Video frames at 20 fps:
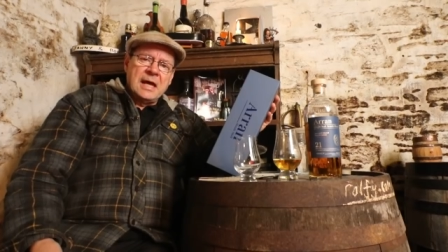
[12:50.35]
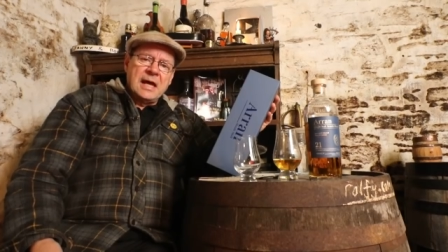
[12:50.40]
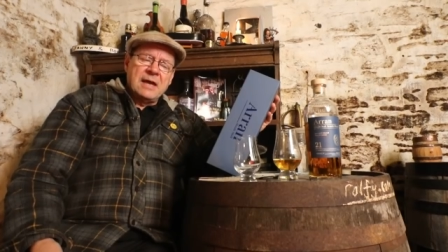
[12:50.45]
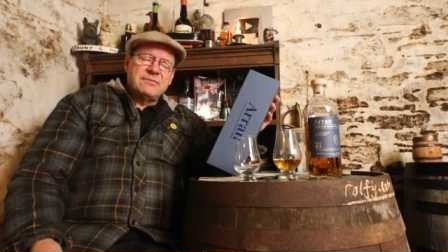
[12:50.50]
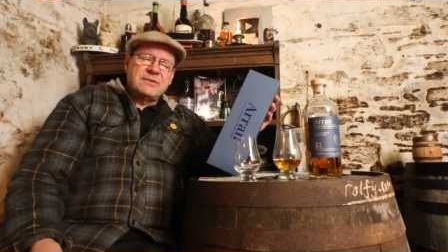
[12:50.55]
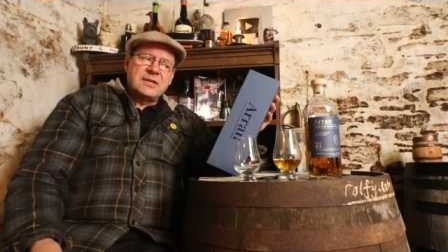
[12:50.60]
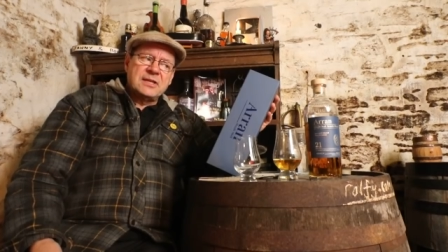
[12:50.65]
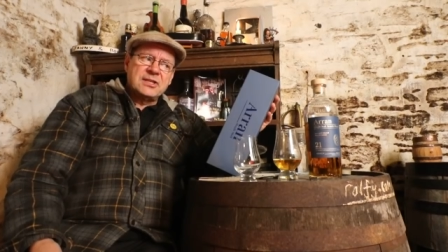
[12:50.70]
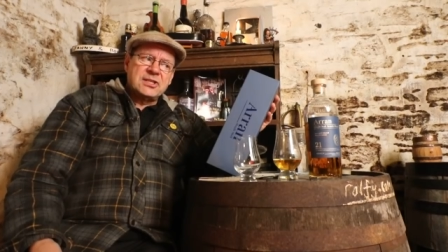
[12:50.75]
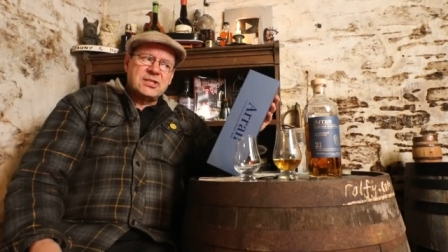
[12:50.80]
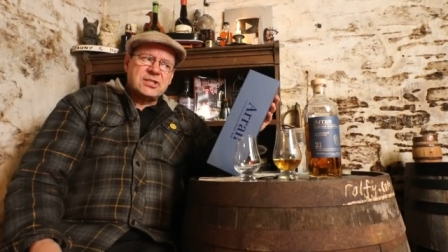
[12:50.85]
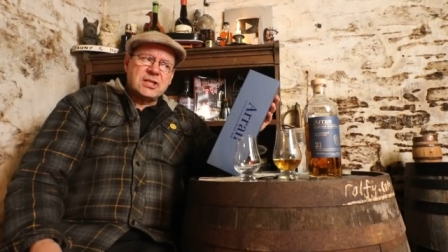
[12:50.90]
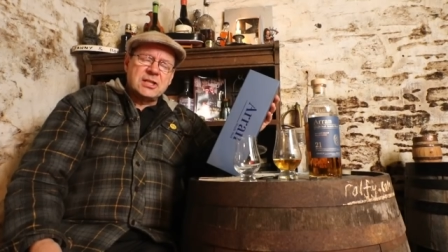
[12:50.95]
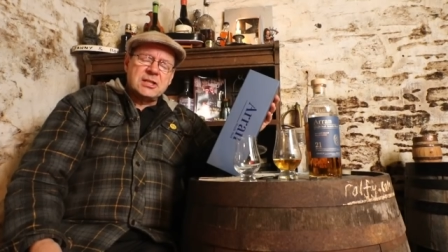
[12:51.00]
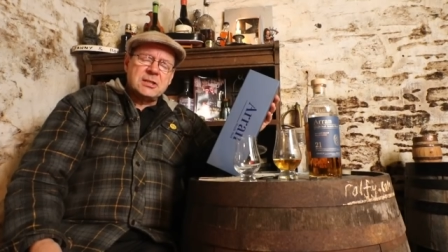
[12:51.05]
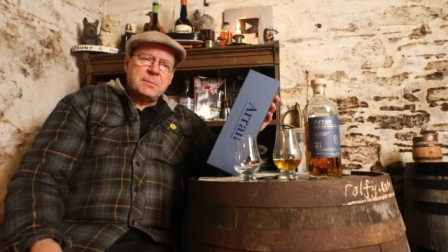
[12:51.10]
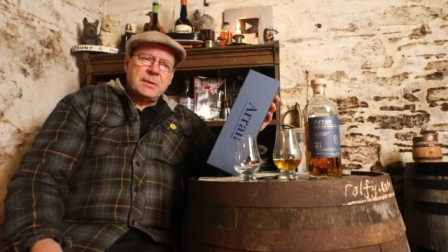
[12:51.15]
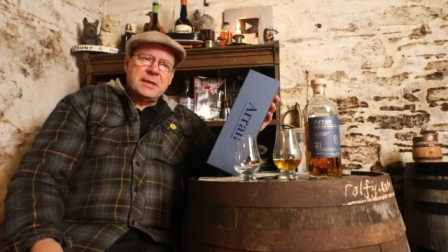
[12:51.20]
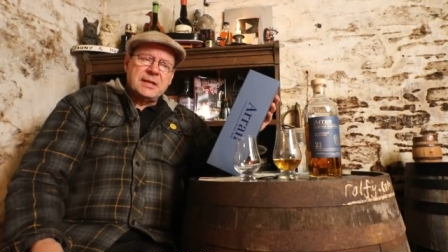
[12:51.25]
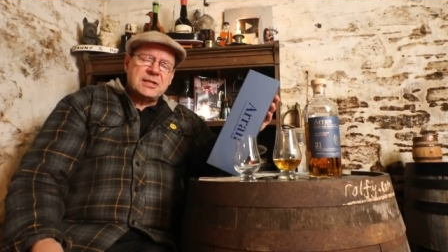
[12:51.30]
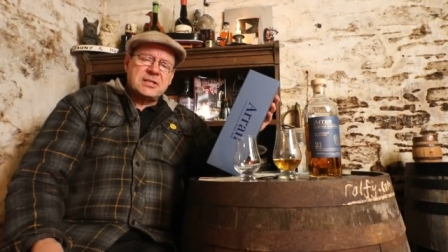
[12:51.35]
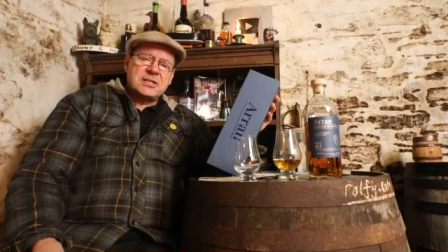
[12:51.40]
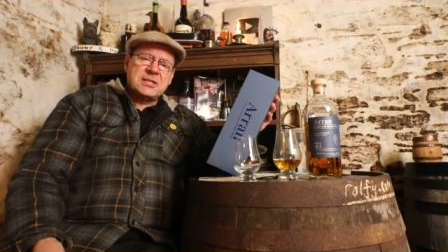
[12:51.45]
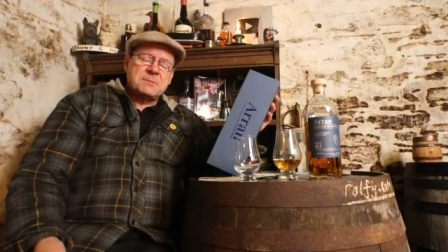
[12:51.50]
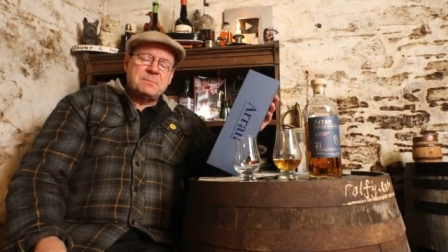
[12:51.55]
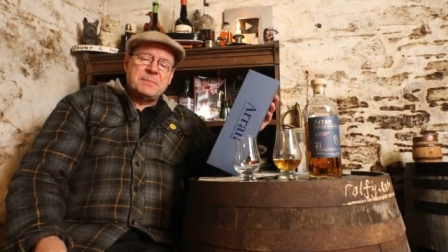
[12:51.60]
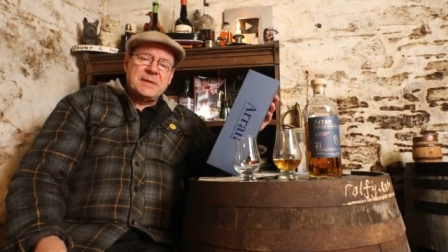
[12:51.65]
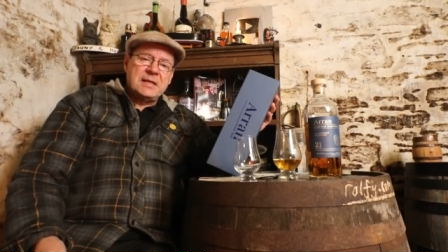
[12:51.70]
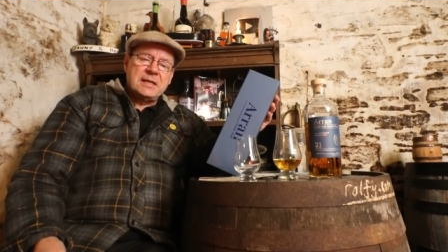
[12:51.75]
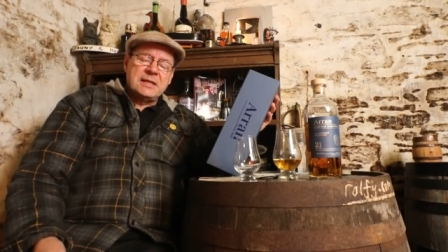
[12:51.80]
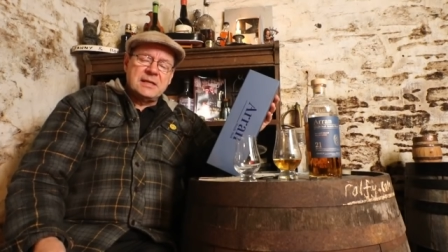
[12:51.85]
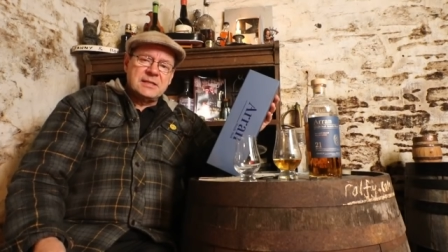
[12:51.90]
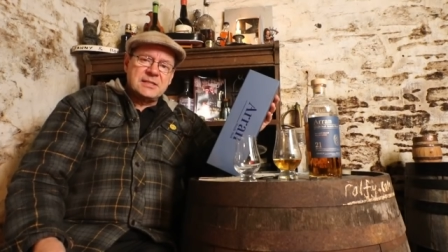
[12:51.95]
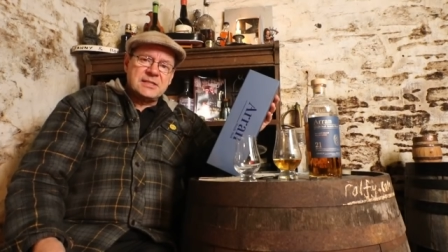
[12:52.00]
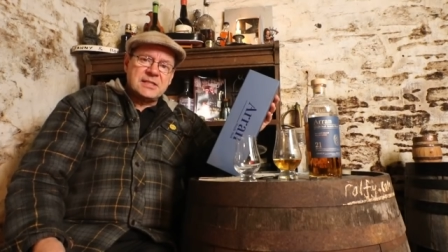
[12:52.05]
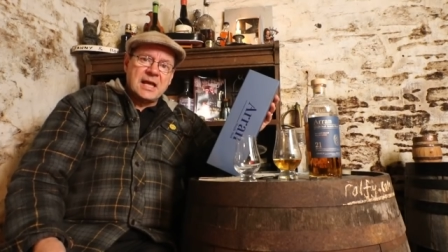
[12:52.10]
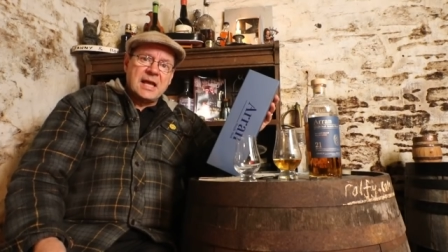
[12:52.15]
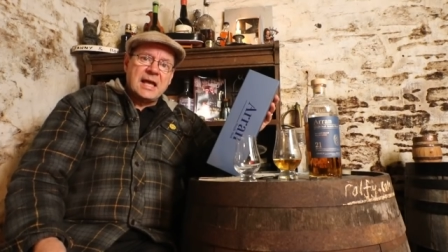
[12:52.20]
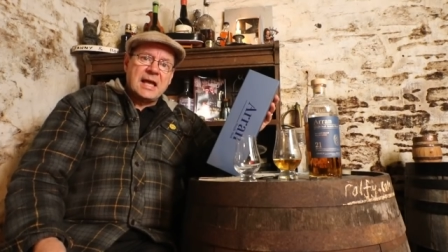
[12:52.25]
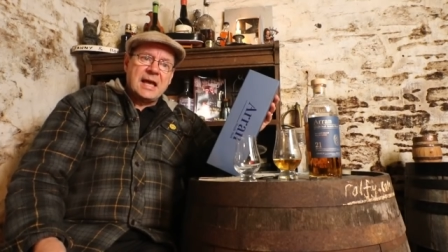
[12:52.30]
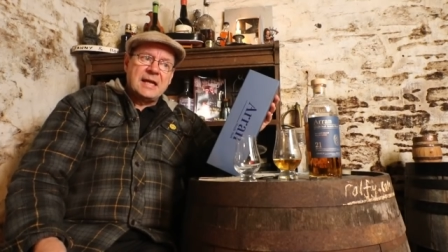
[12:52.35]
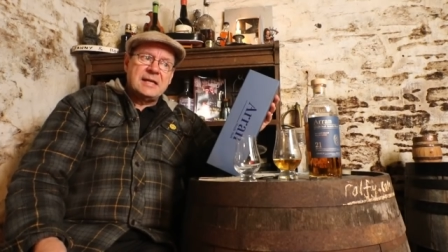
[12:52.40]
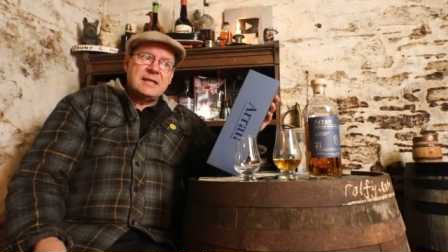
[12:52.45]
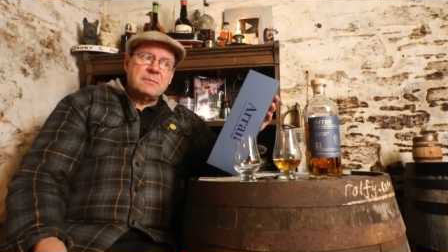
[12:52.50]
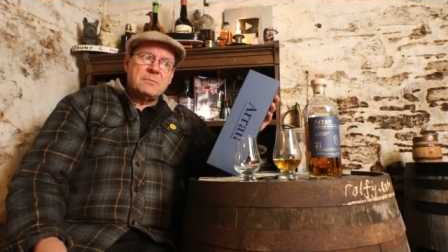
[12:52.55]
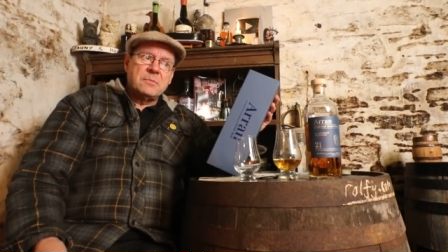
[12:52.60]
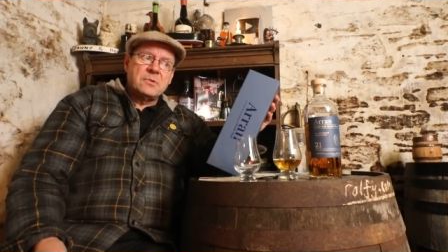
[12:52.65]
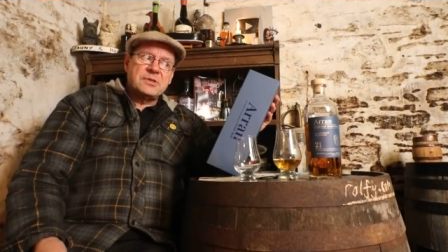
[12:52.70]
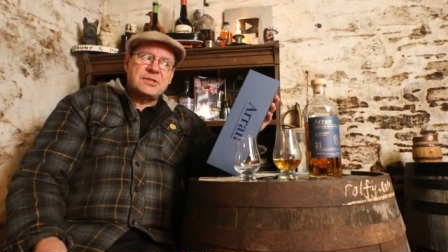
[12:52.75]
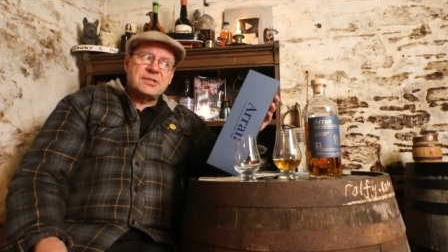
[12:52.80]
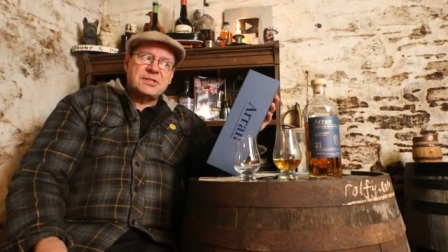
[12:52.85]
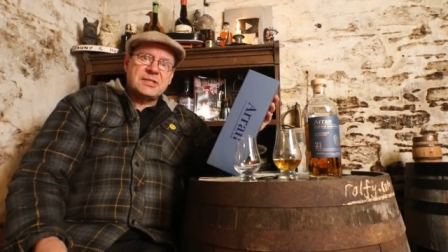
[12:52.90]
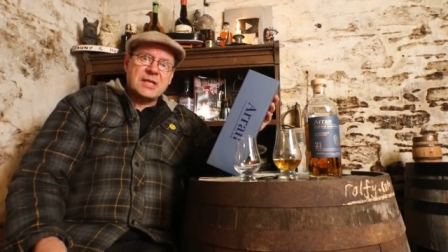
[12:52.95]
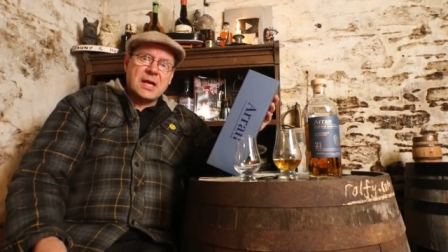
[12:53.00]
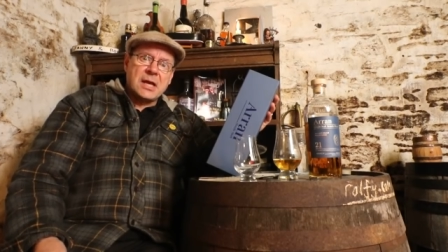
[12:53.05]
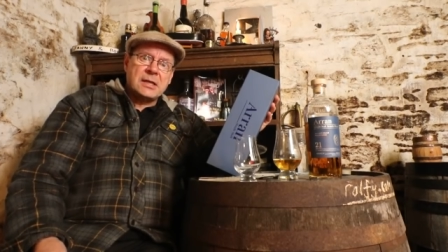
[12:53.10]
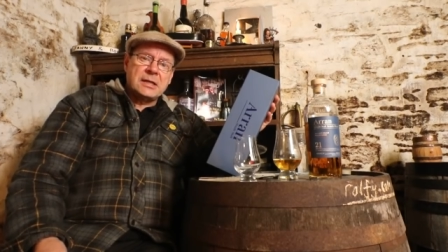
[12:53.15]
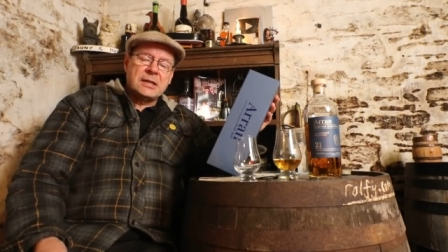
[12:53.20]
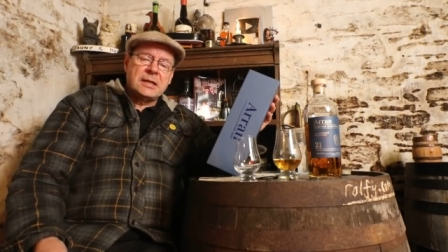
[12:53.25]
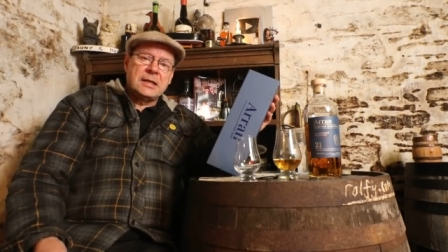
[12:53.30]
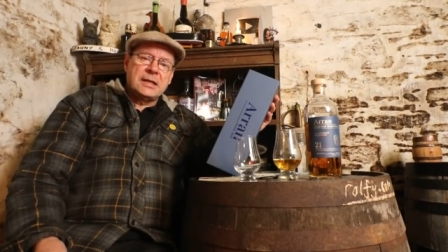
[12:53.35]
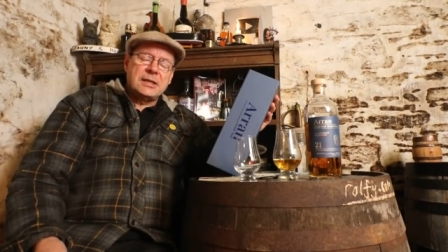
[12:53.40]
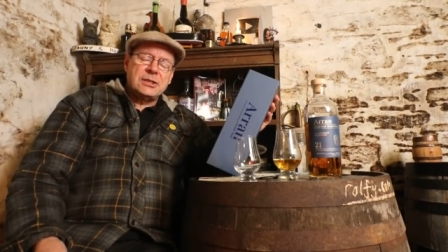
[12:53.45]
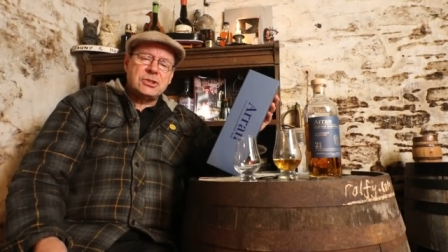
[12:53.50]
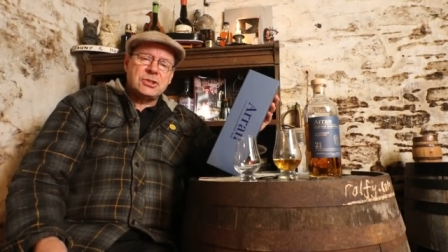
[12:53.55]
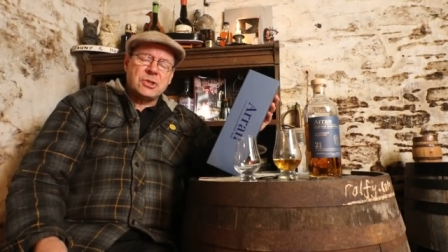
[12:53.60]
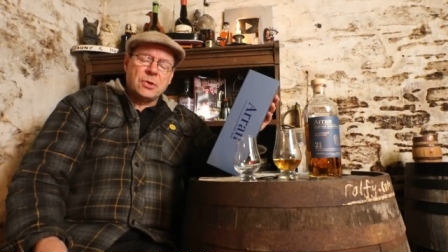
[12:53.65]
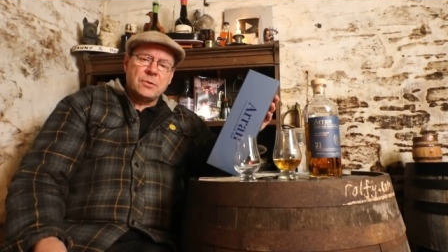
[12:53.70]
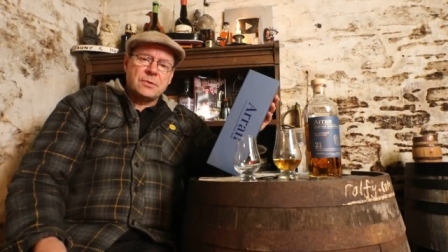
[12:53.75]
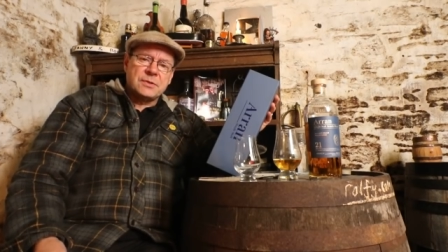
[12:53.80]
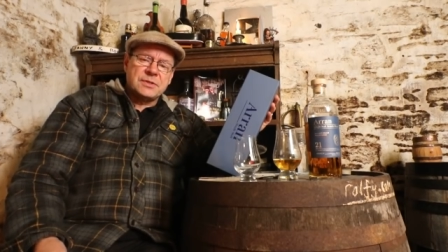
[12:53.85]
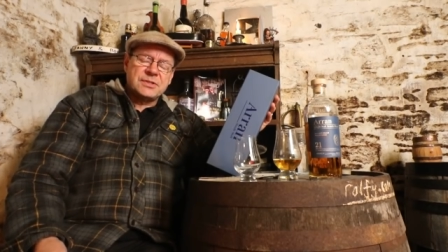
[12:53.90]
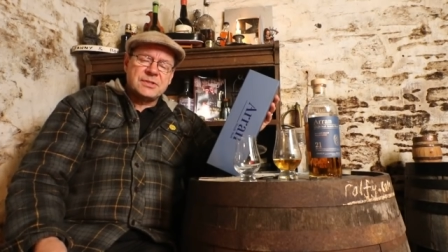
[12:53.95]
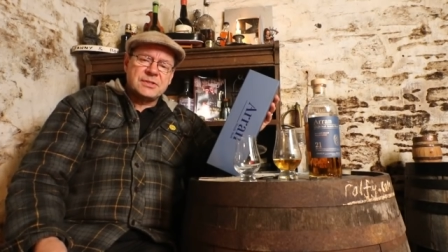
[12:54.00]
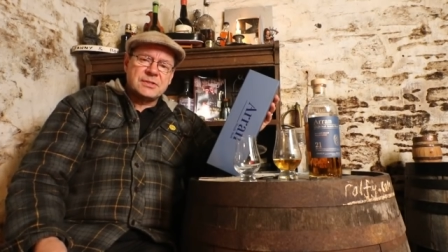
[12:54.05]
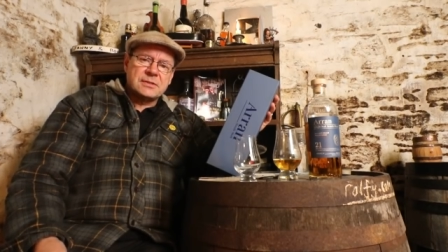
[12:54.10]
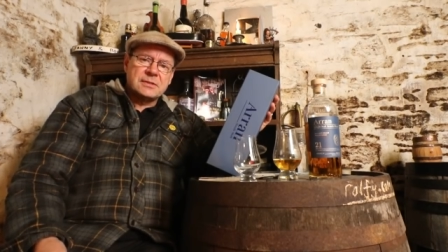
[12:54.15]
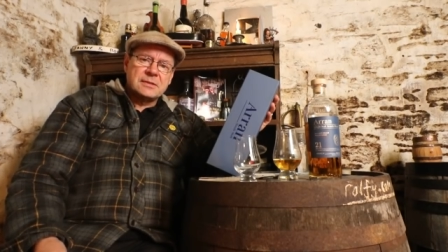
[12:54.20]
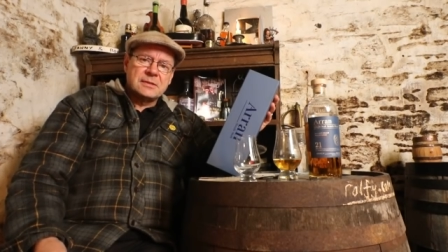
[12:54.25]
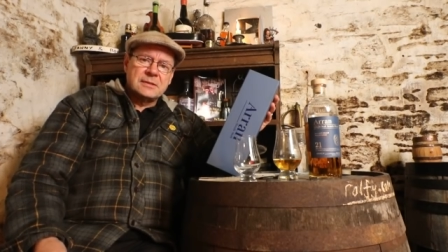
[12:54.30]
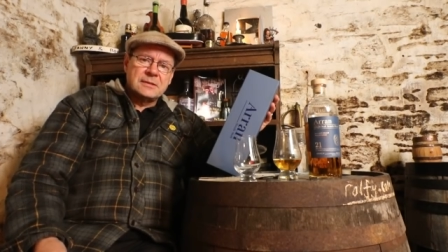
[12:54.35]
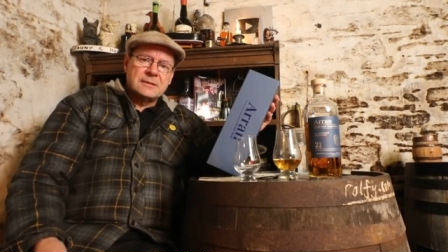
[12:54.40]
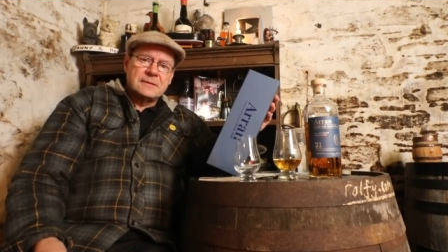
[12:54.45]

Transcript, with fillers: have considerable experience, and it most certainly shows.